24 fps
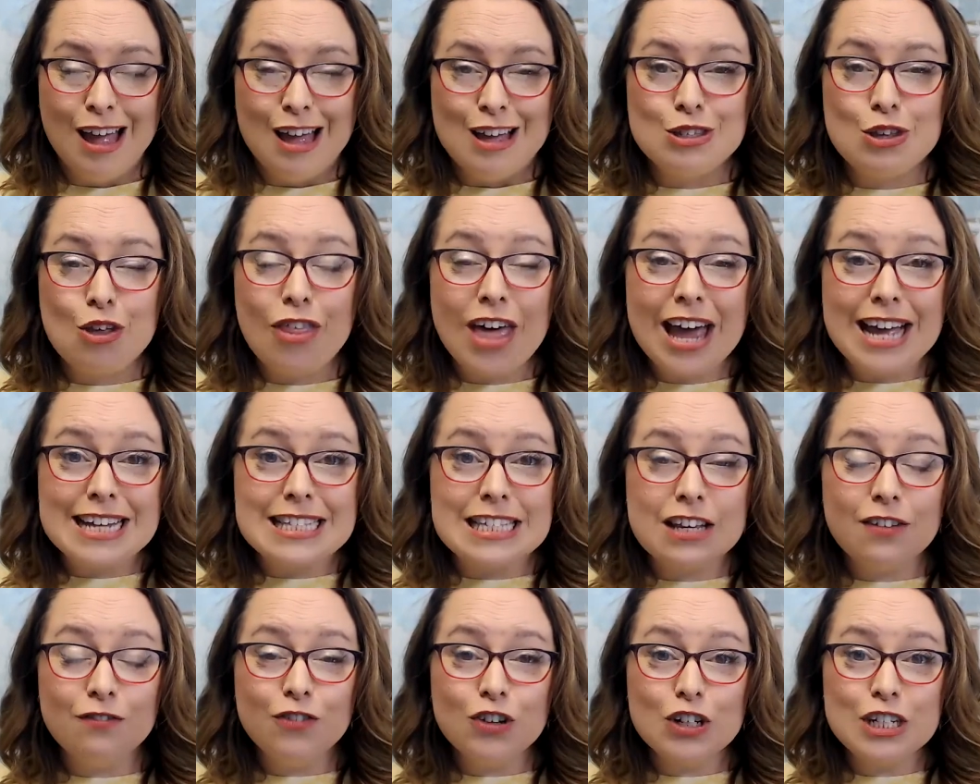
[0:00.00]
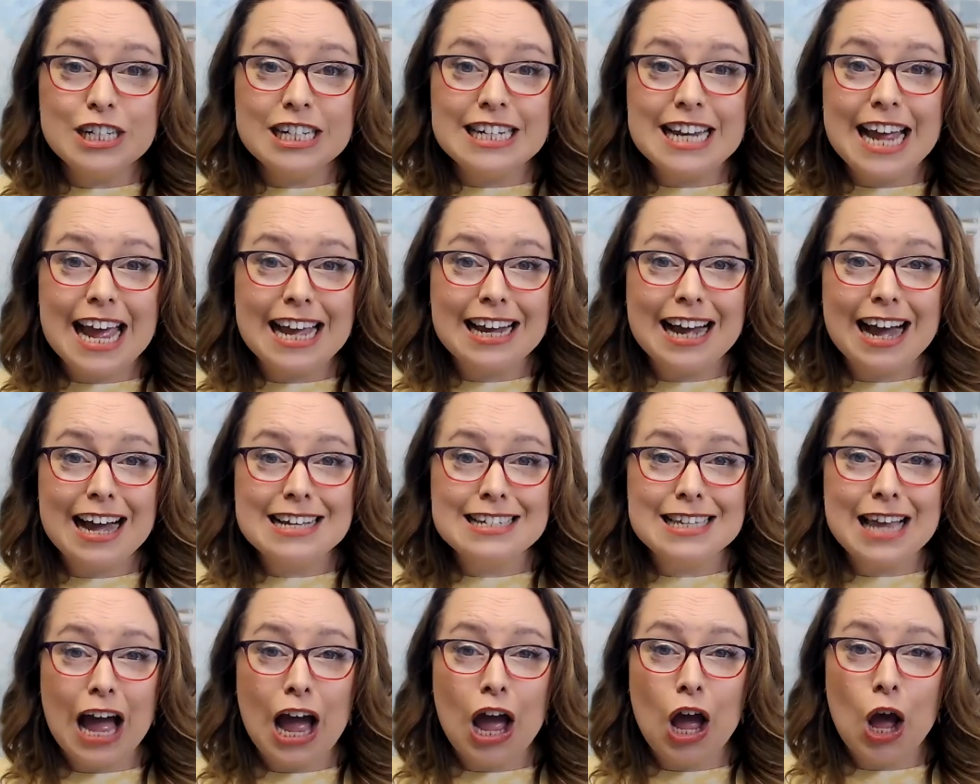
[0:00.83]
So that's it for today,
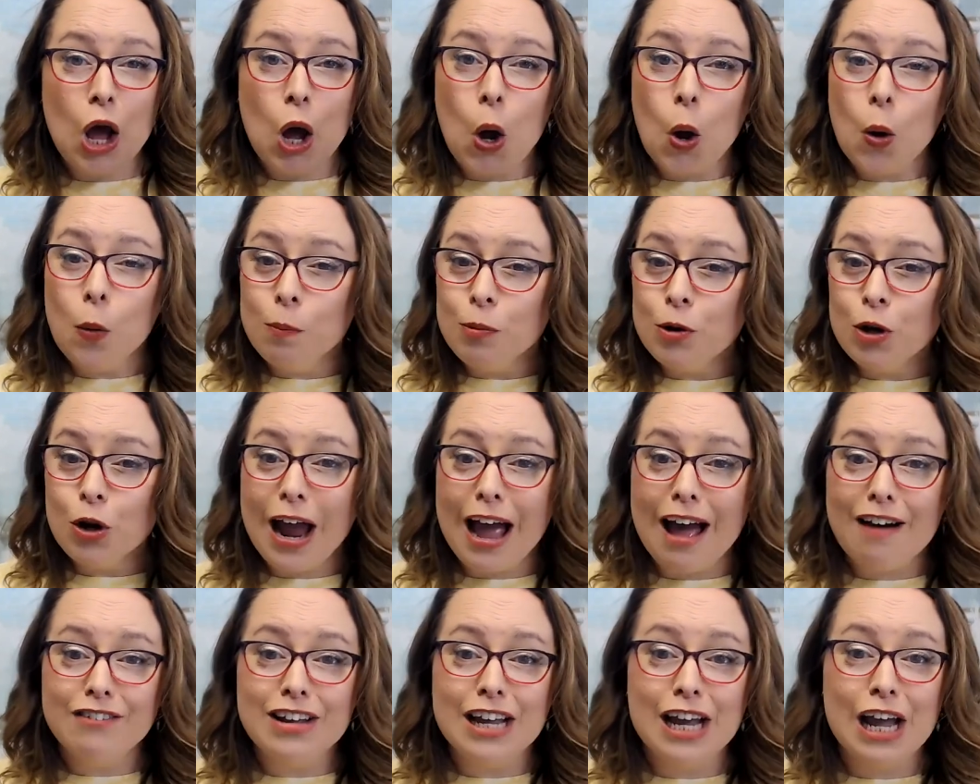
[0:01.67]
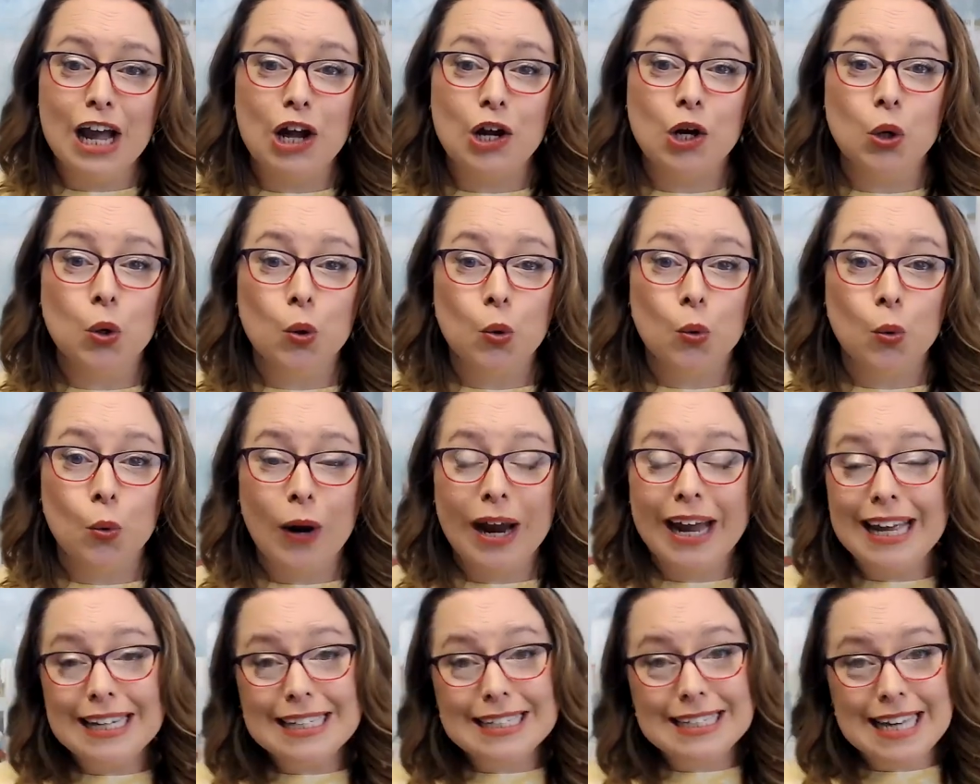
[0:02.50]
guys. I hope you're having a
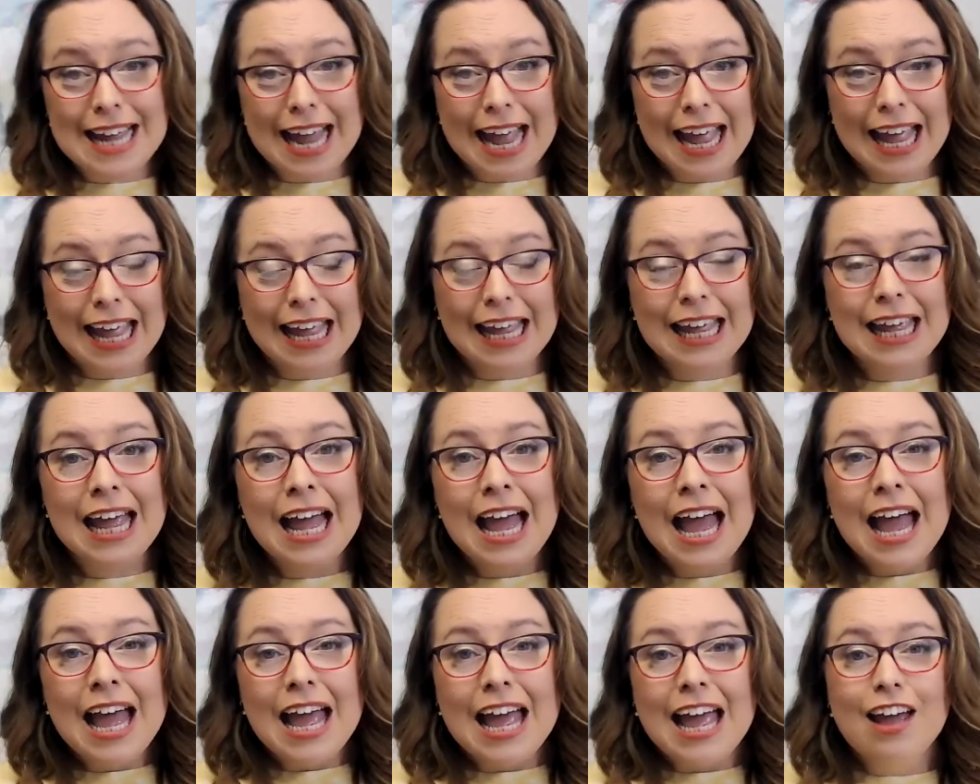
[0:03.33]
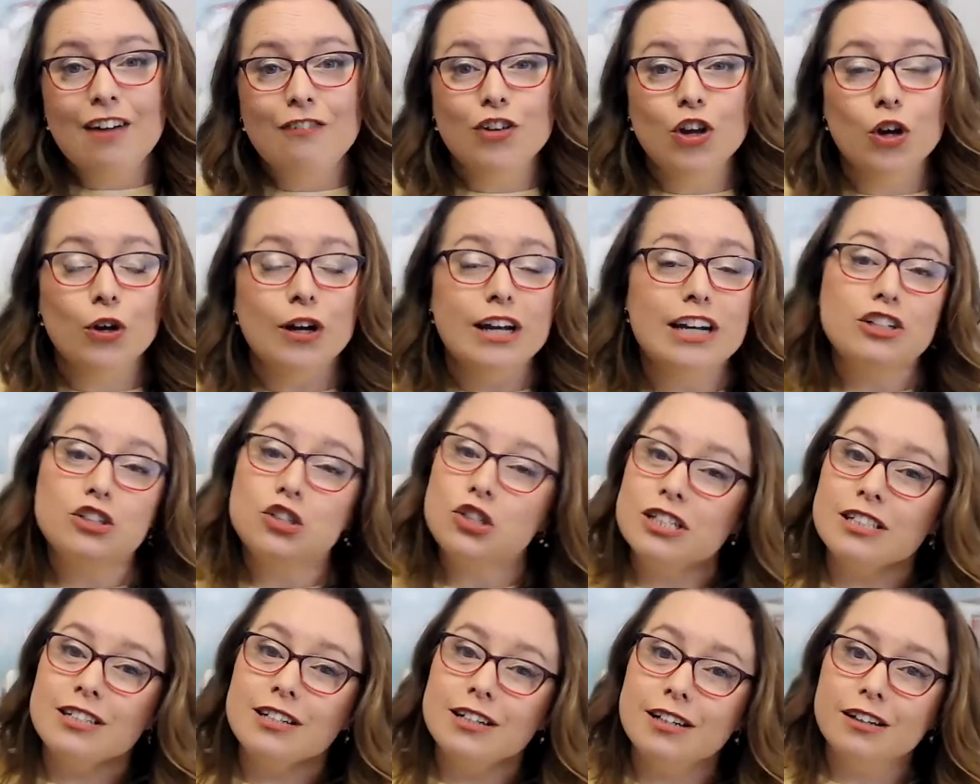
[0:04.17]
great day. If you're
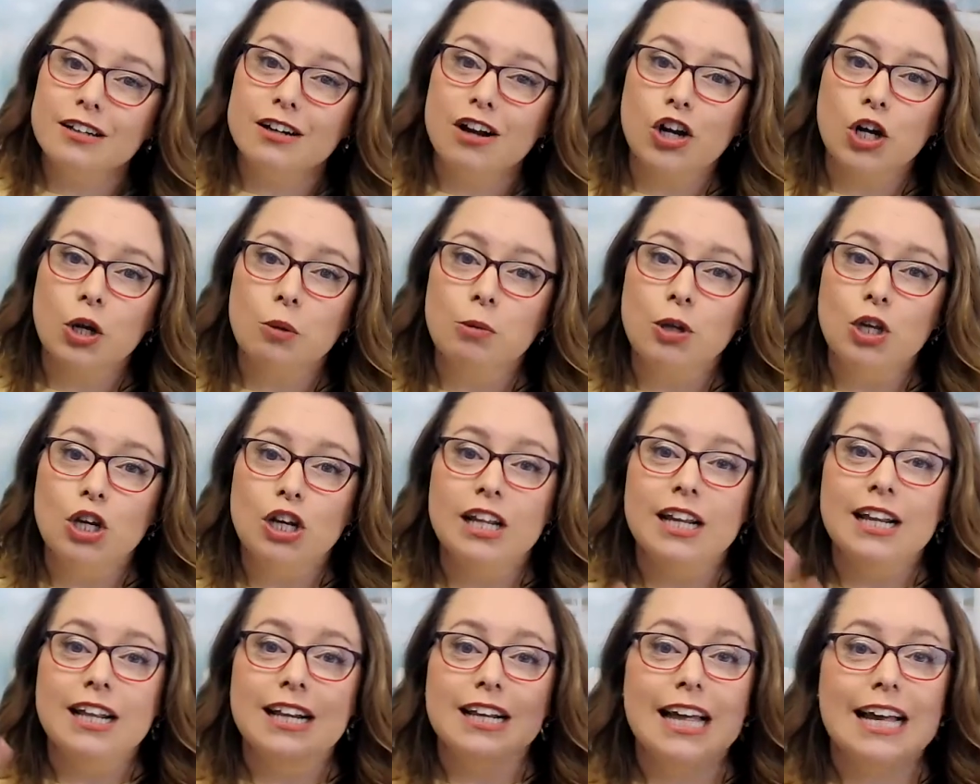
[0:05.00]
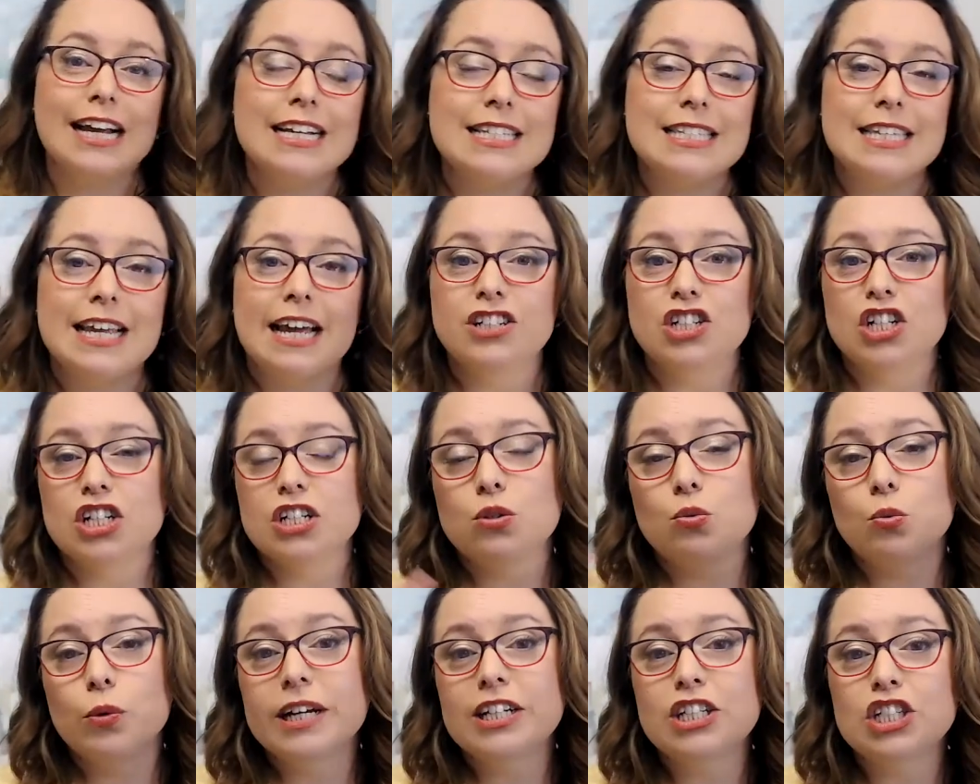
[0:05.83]
interested in our community, like I said,
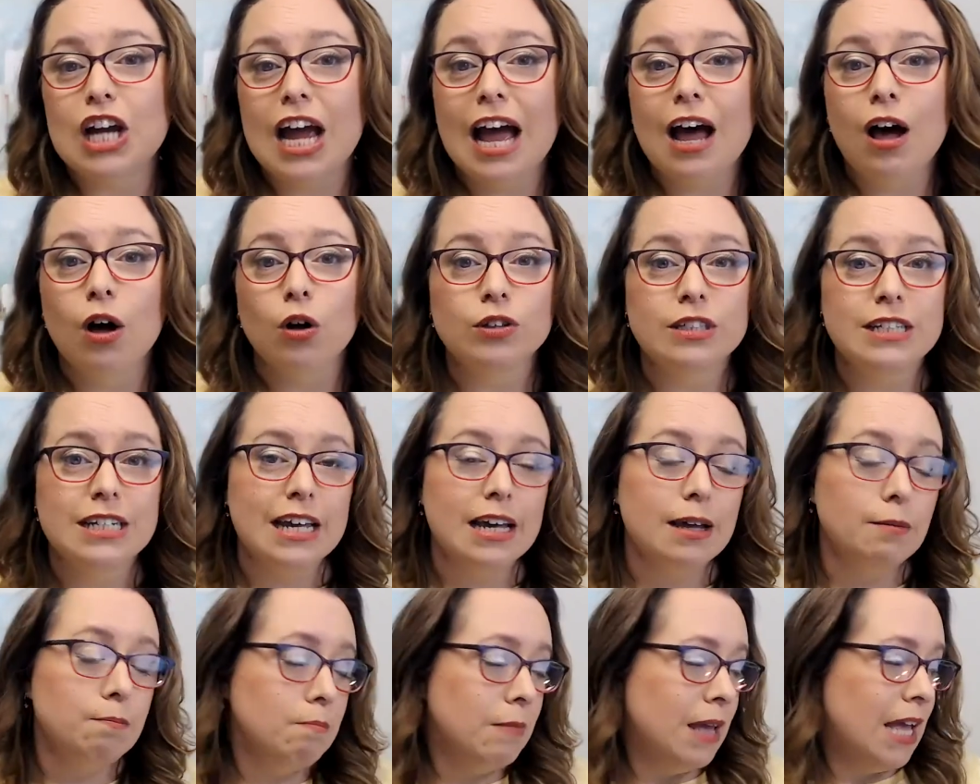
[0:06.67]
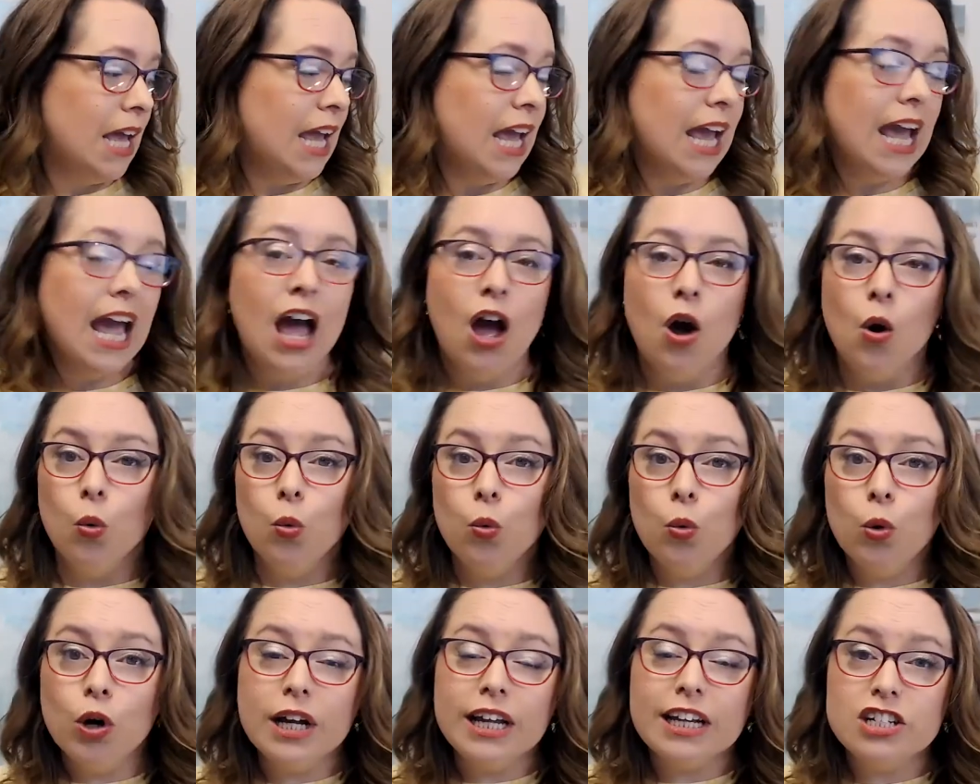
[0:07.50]
just reach out, DM me.
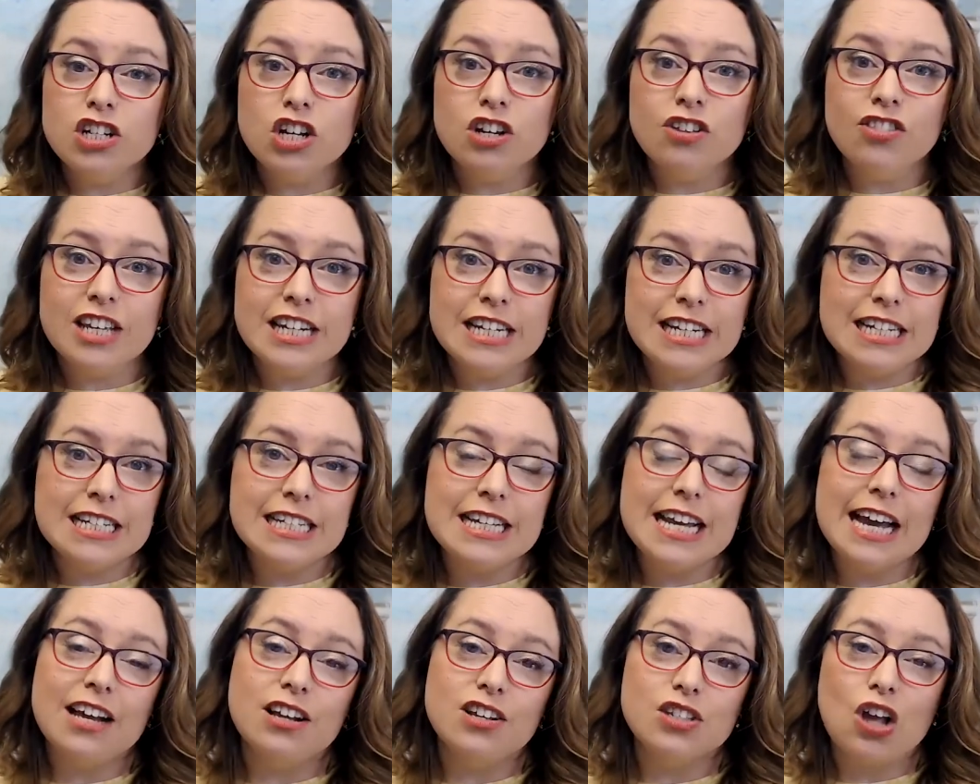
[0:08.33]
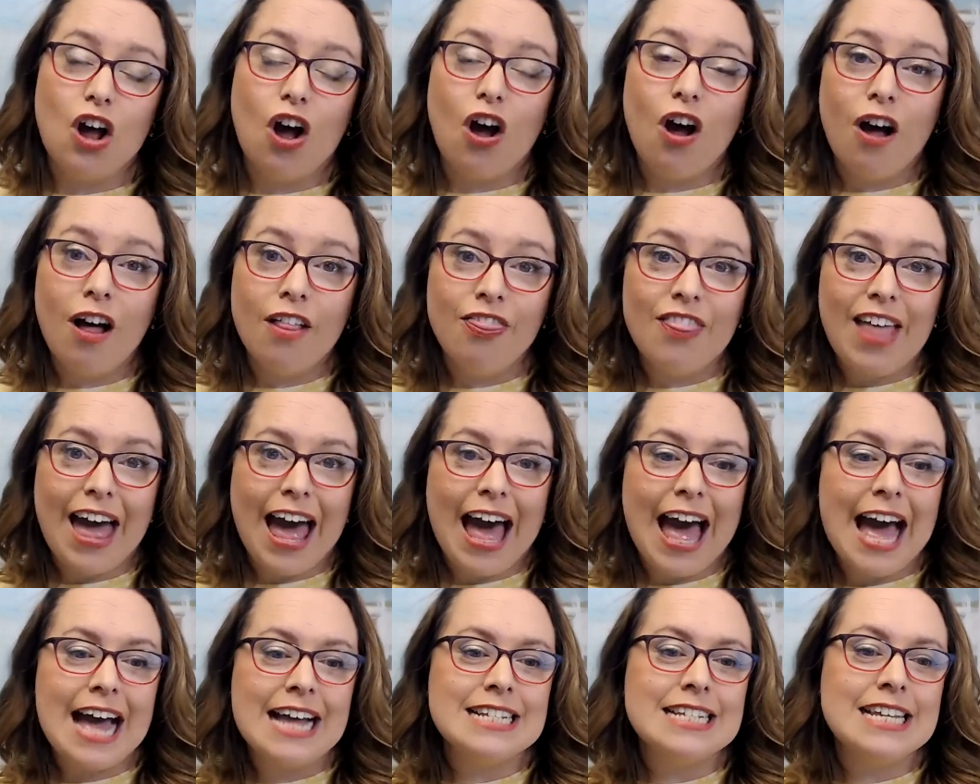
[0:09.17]
We'll get you the details on
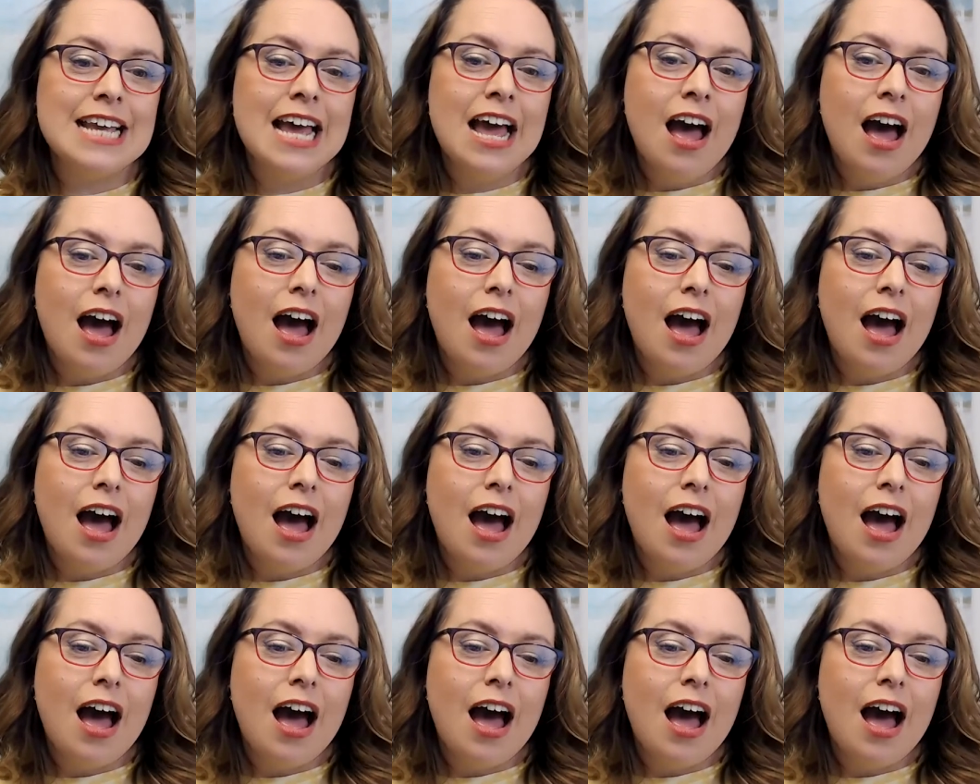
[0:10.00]
that.